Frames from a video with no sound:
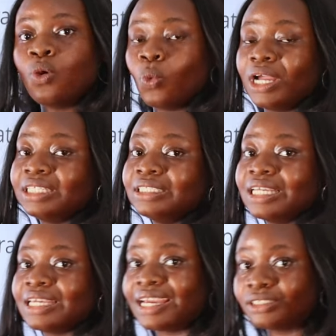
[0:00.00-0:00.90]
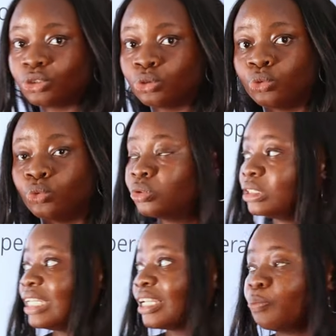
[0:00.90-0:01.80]
when they get
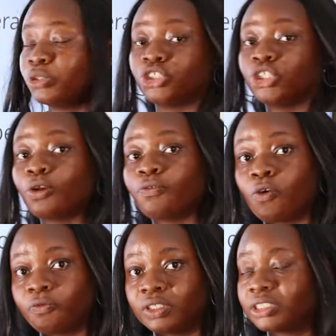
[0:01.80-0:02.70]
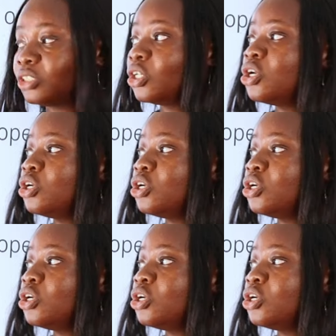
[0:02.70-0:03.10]
to that position of office.